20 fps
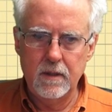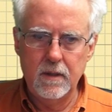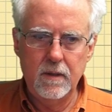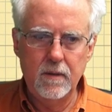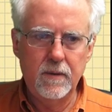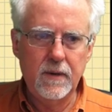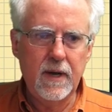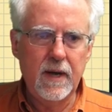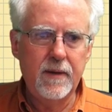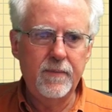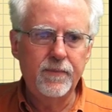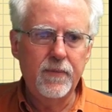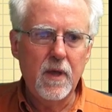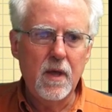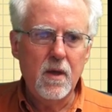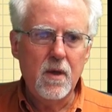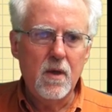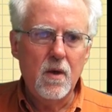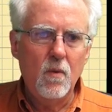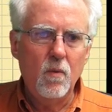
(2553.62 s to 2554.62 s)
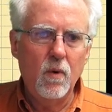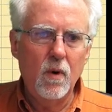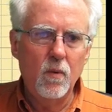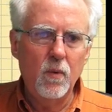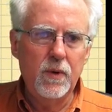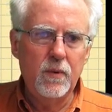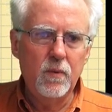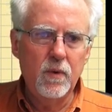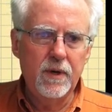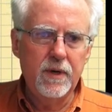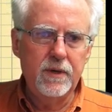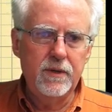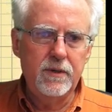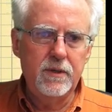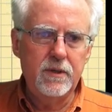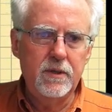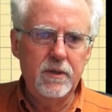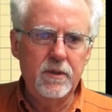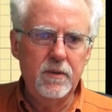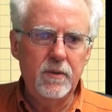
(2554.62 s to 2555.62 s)
okay, what we want to
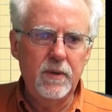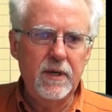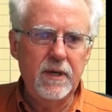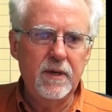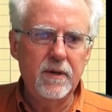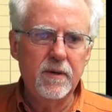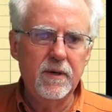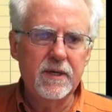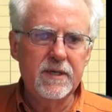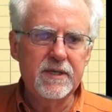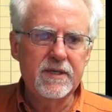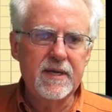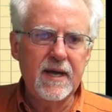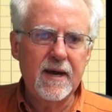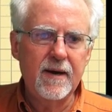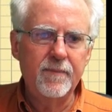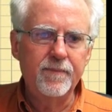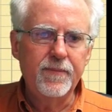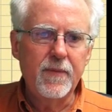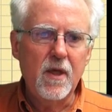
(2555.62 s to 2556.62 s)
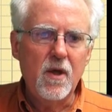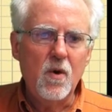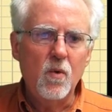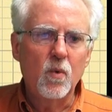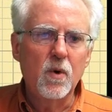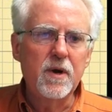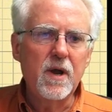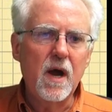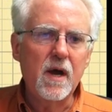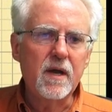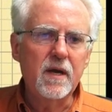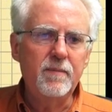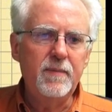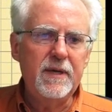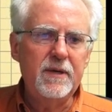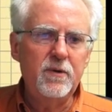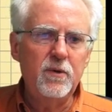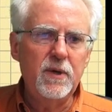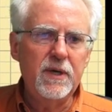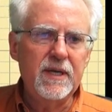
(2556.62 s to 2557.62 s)
do here is, now we're not going to
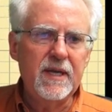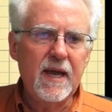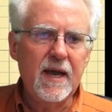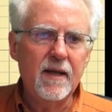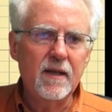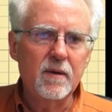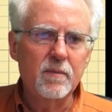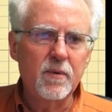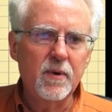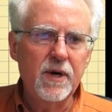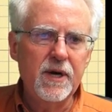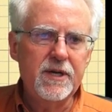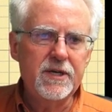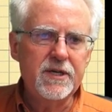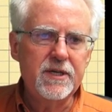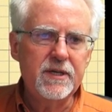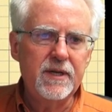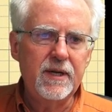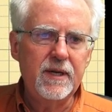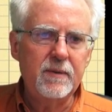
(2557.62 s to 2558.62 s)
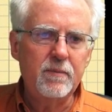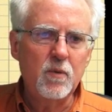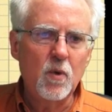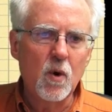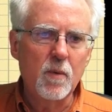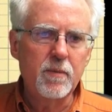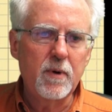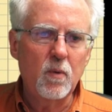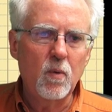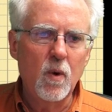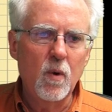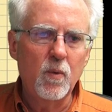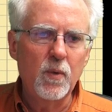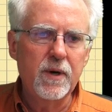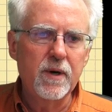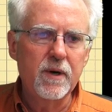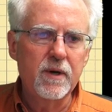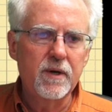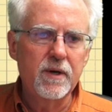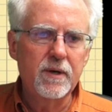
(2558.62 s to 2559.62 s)
be doing calibration anymore, but what
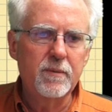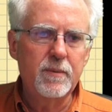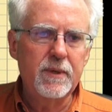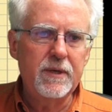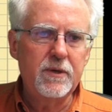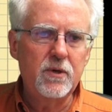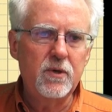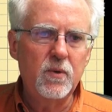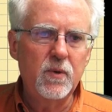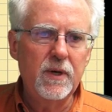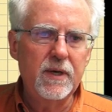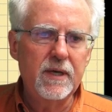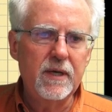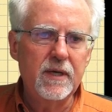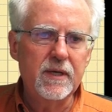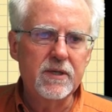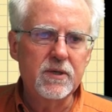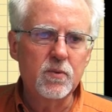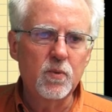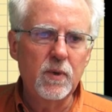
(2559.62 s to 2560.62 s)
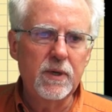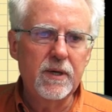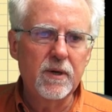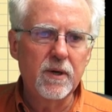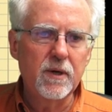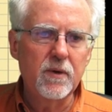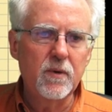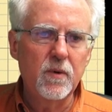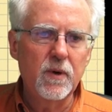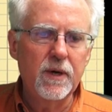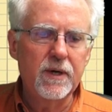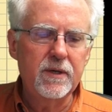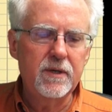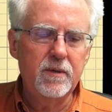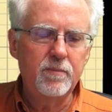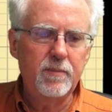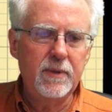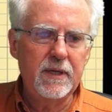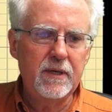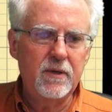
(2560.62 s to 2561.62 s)
we are going to be doing is we are going
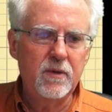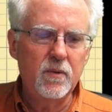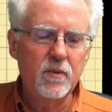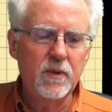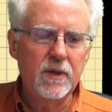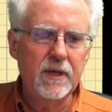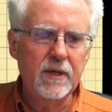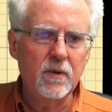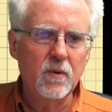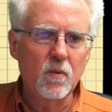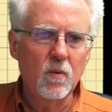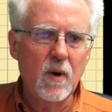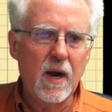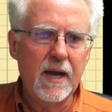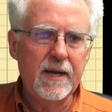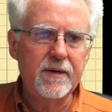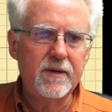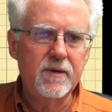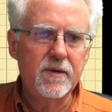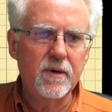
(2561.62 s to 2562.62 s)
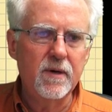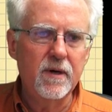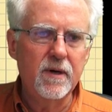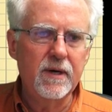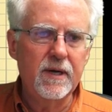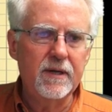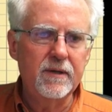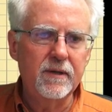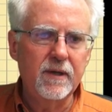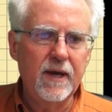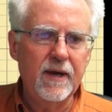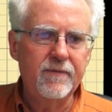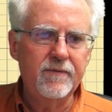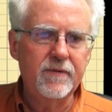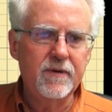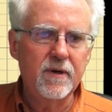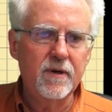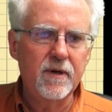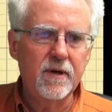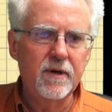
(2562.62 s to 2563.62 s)
to be doing right turn and
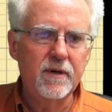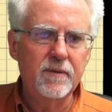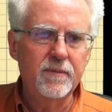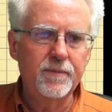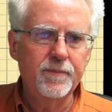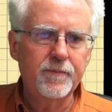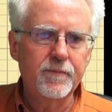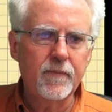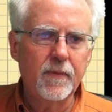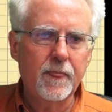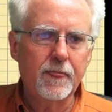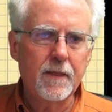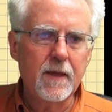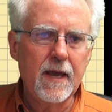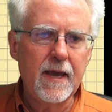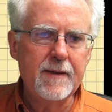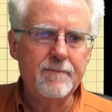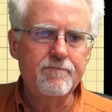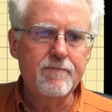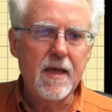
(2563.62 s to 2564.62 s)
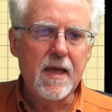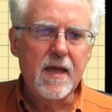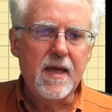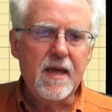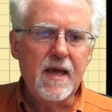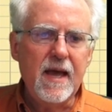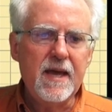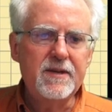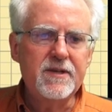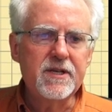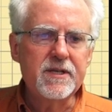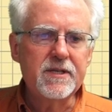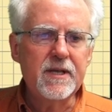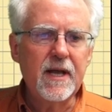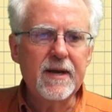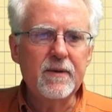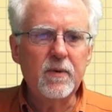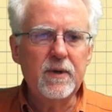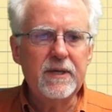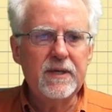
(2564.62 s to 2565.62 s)
left turn. Okay, and just
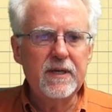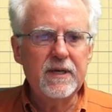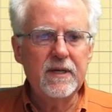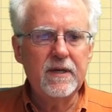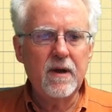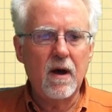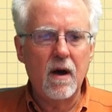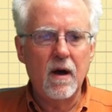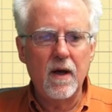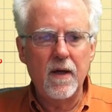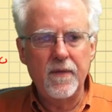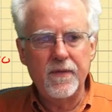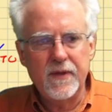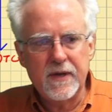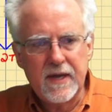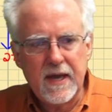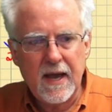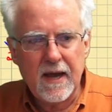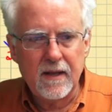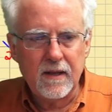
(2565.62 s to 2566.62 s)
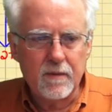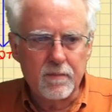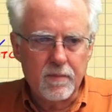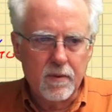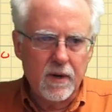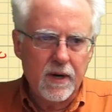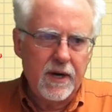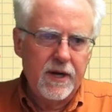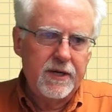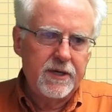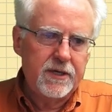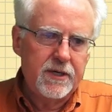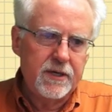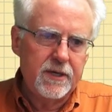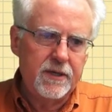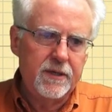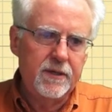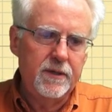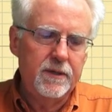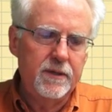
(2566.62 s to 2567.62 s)
like we did on the
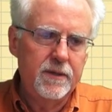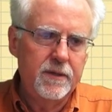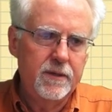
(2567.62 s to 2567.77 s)
calibration,